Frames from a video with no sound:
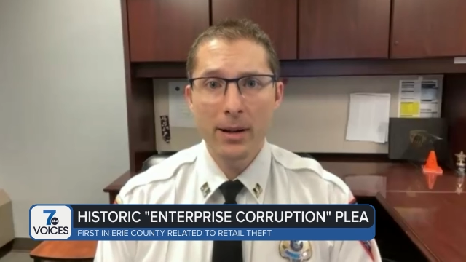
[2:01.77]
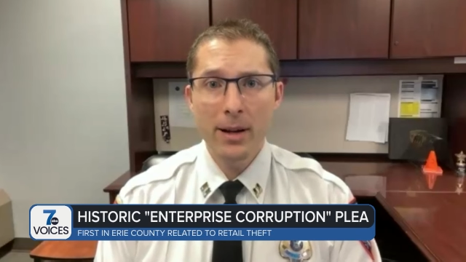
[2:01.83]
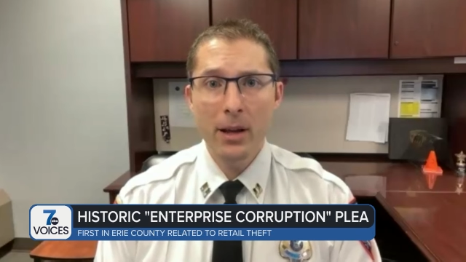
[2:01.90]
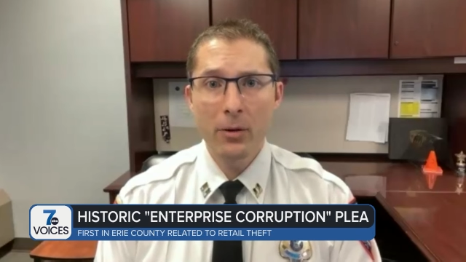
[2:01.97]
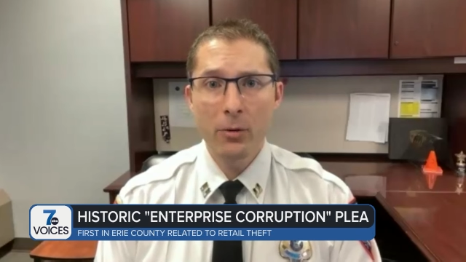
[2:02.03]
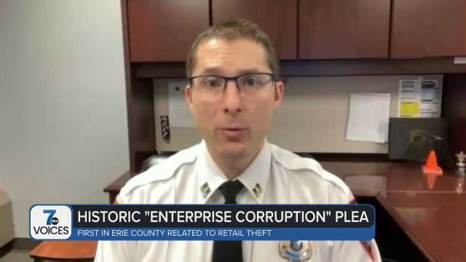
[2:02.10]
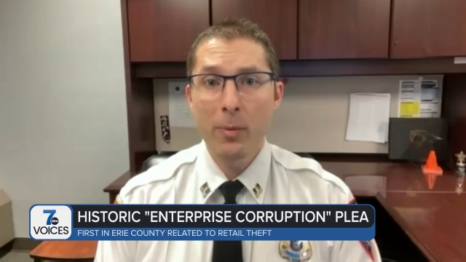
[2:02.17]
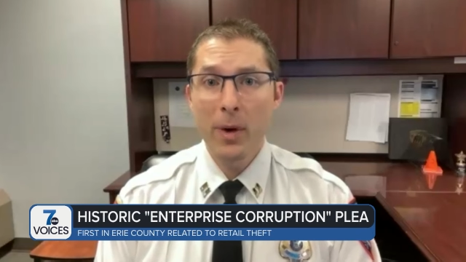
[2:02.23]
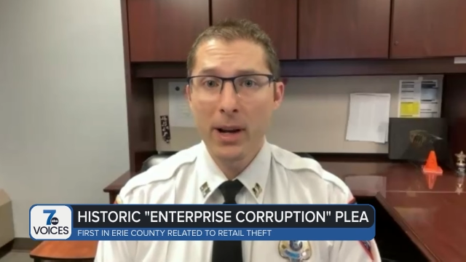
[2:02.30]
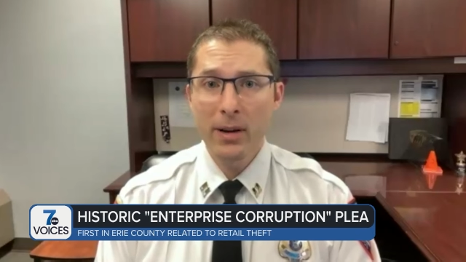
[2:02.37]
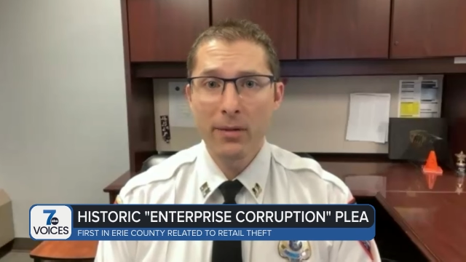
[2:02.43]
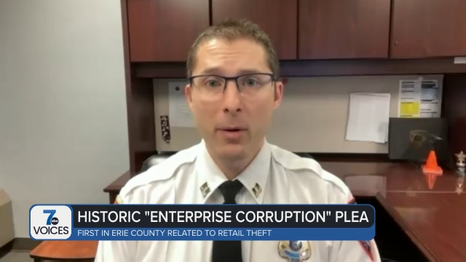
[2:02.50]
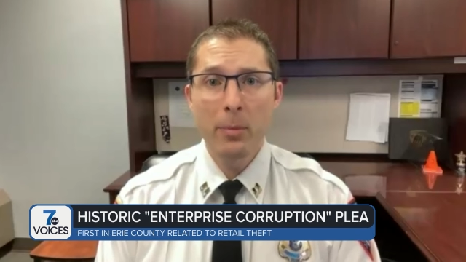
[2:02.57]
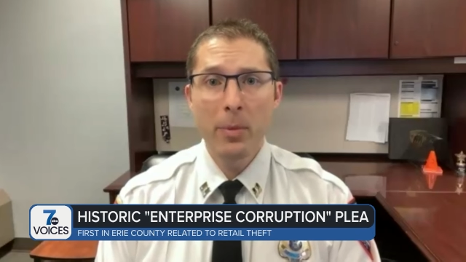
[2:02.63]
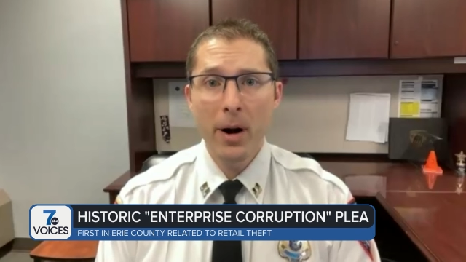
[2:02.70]
together with many of
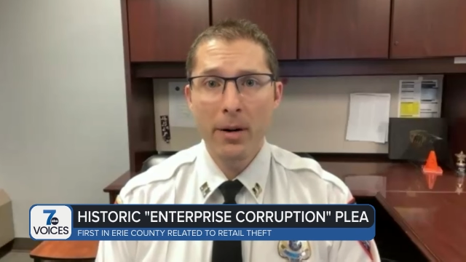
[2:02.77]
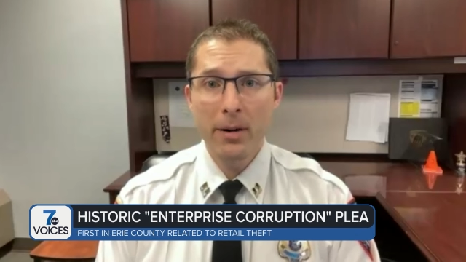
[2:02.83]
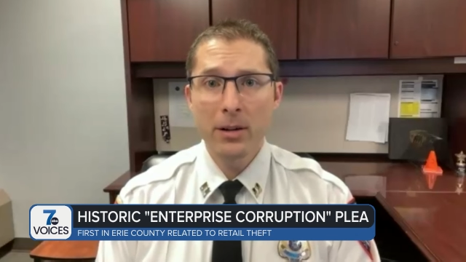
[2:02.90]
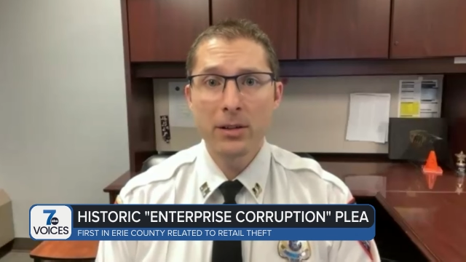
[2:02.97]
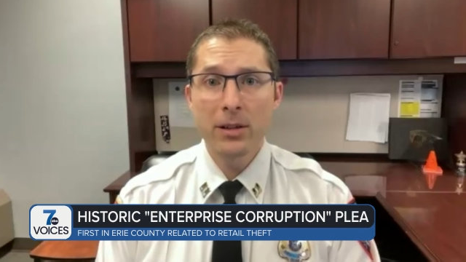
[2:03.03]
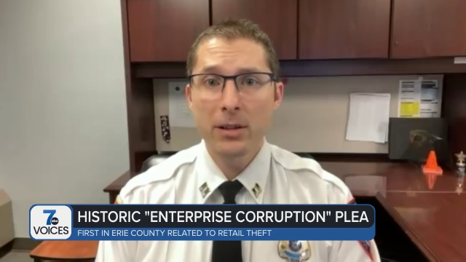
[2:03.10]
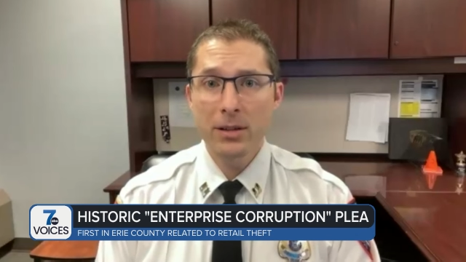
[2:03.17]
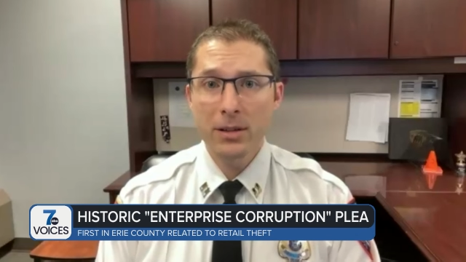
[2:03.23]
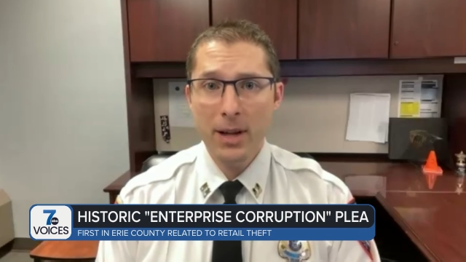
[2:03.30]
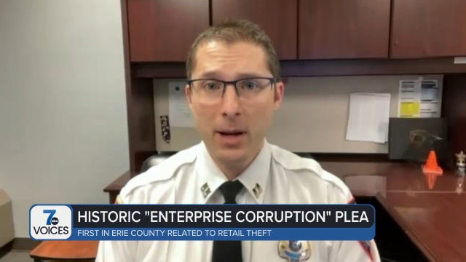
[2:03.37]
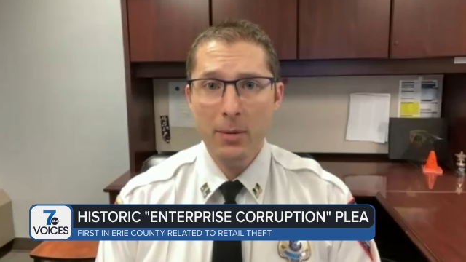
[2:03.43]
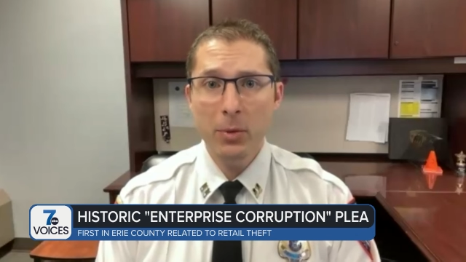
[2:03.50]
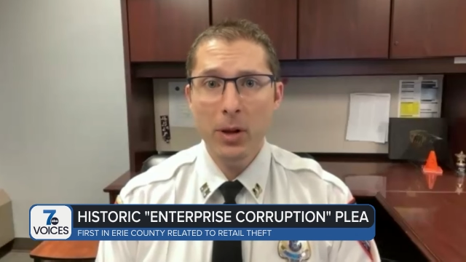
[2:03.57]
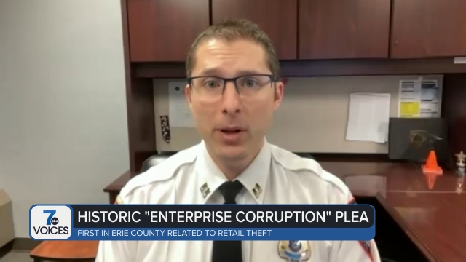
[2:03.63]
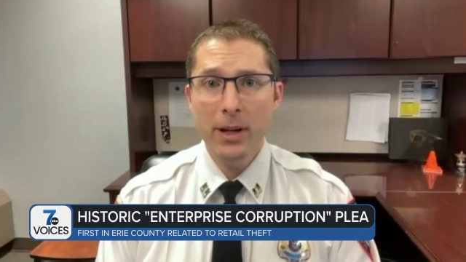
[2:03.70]
our partners at the
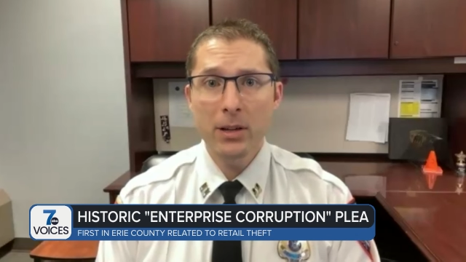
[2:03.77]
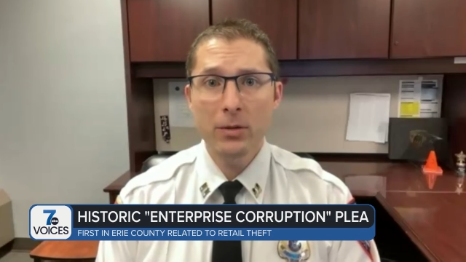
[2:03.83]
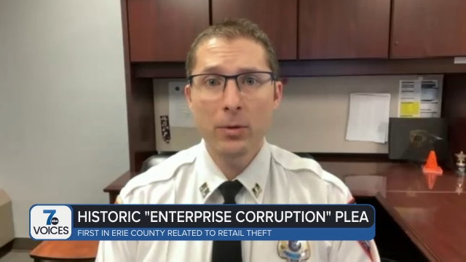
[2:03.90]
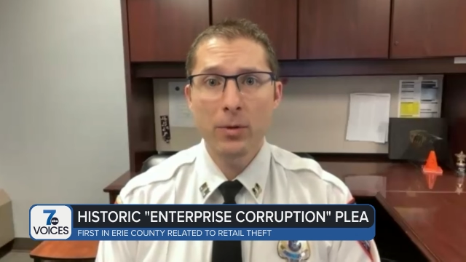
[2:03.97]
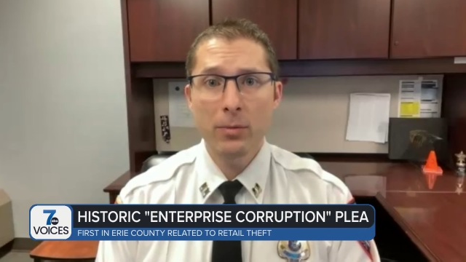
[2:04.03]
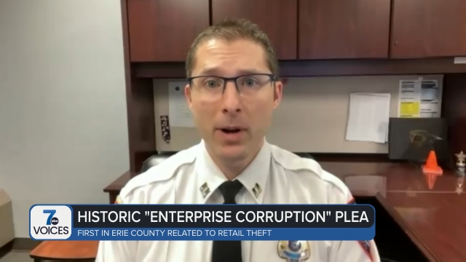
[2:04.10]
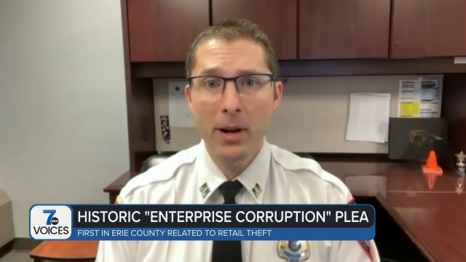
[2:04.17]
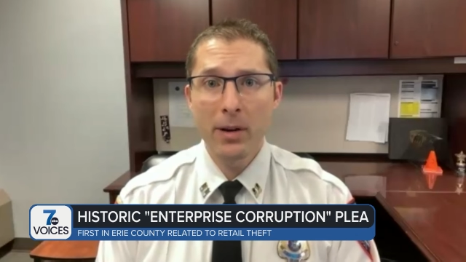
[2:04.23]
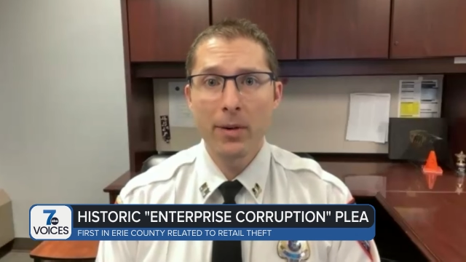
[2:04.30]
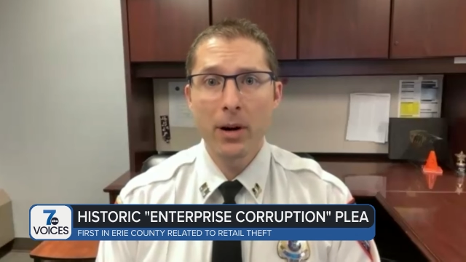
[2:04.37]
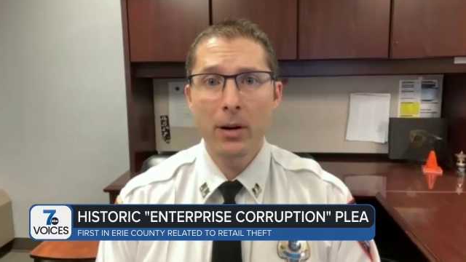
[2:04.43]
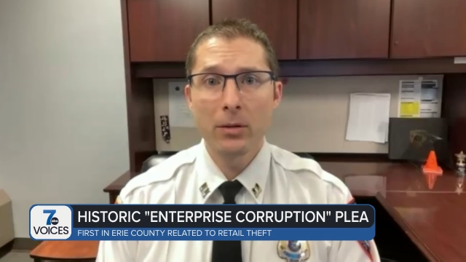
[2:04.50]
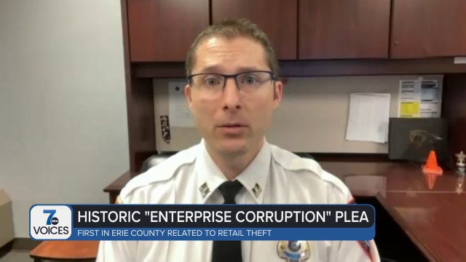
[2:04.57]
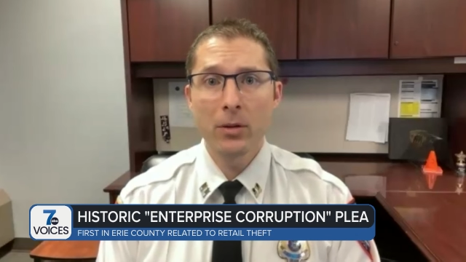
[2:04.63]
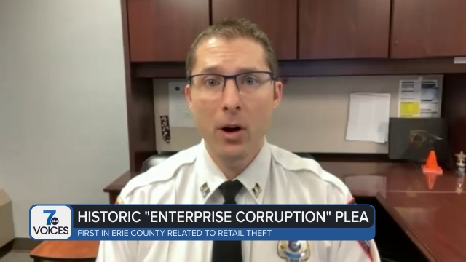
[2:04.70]
state police, with many of
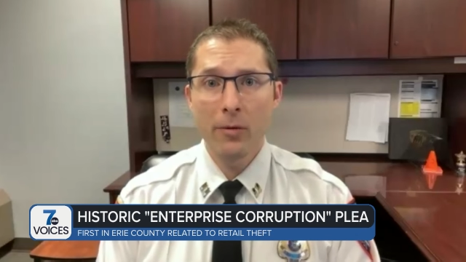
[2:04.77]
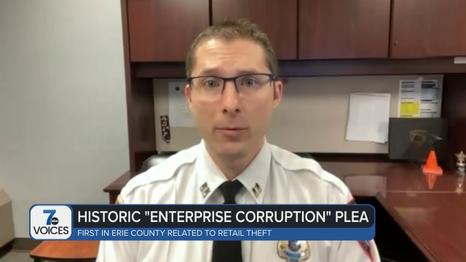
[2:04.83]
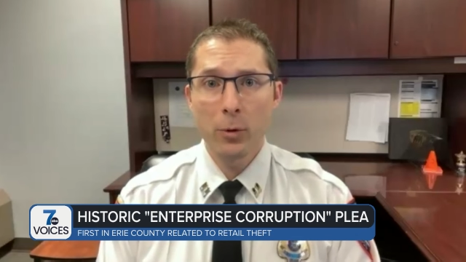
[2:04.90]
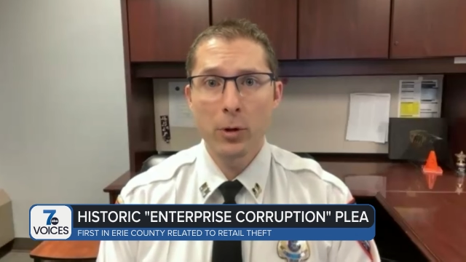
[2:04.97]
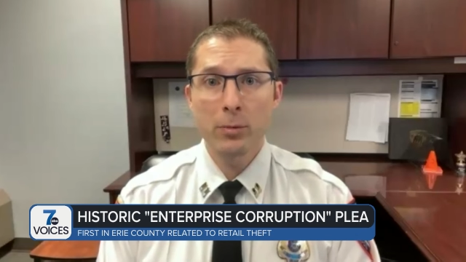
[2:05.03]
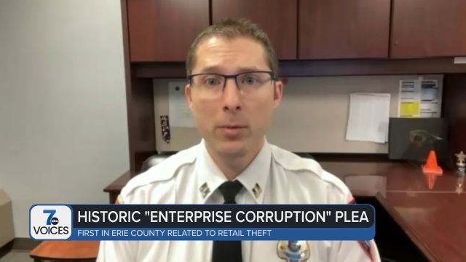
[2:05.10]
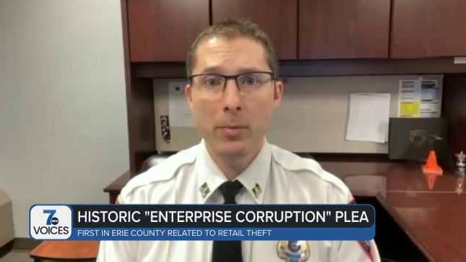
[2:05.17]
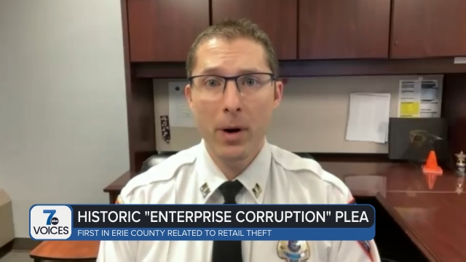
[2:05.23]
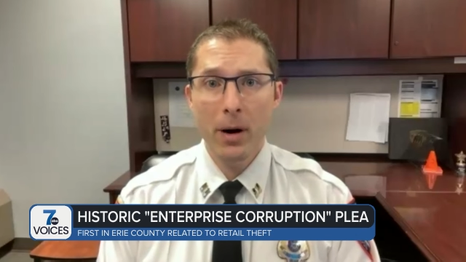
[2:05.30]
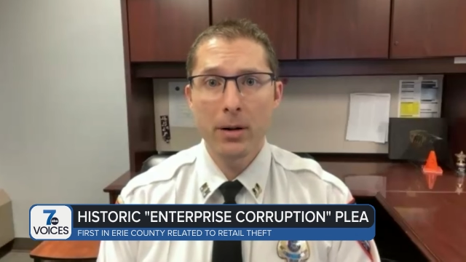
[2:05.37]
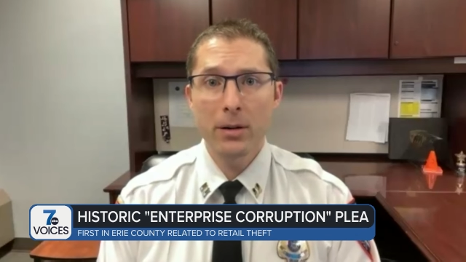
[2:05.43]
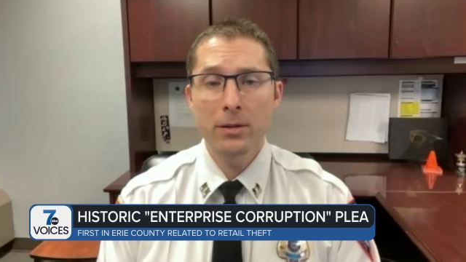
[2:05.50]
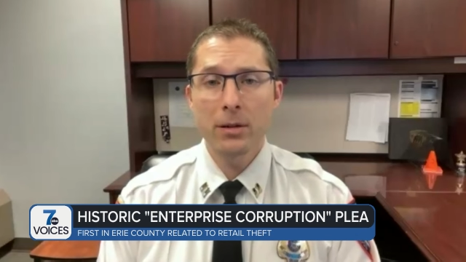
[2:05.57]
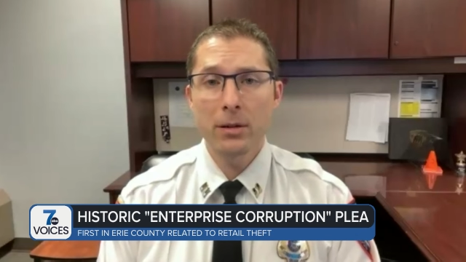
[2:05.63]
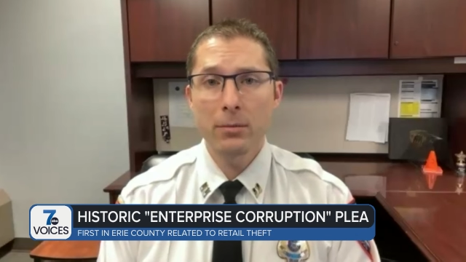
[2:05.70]
our law enforcement
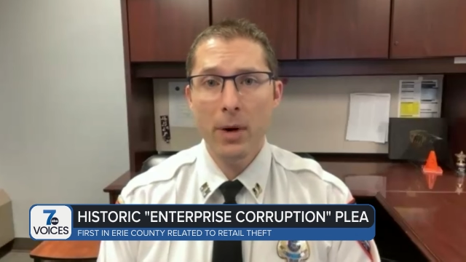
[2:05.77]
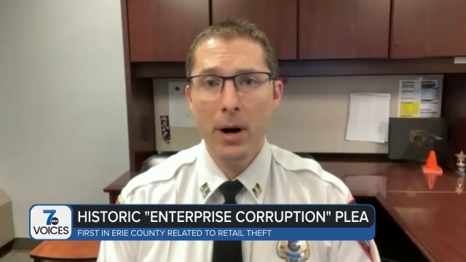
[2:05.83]
partners,